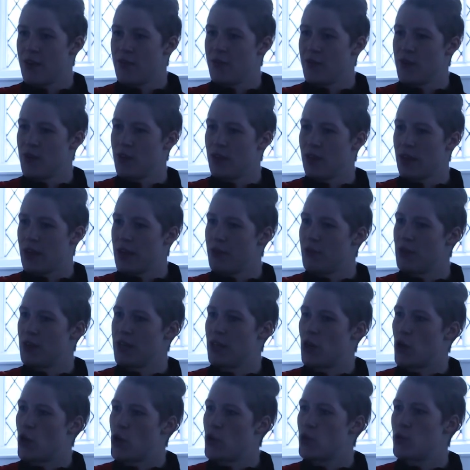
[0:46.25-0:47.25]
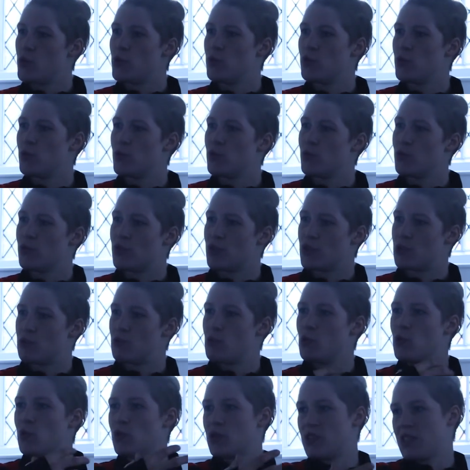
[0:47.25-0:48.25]
feel that I really owe the
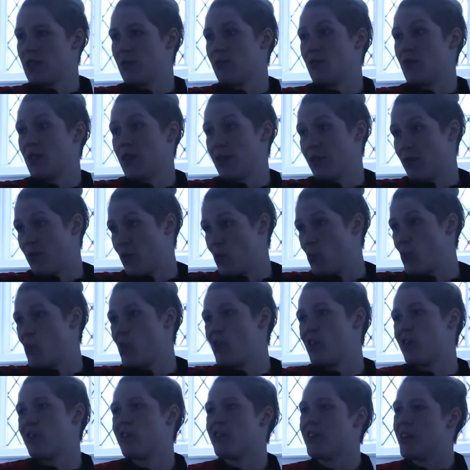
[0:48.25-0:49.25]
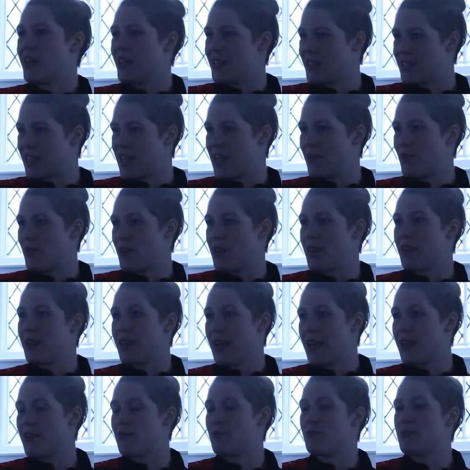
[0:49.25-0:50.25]
sport something for what
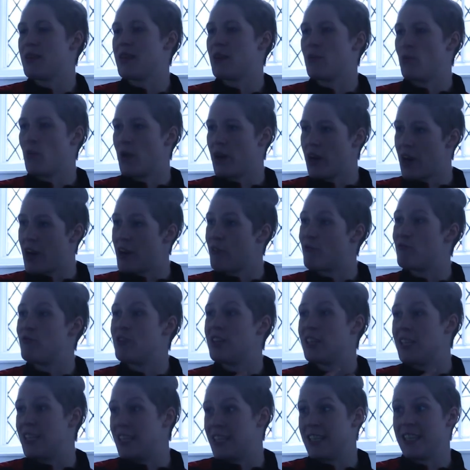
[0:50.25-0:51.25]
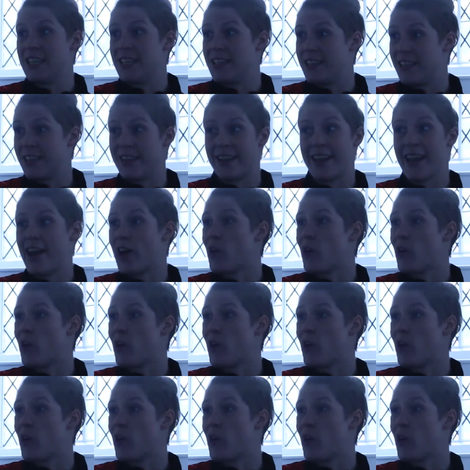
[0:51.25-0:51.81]
it gave me when I really needed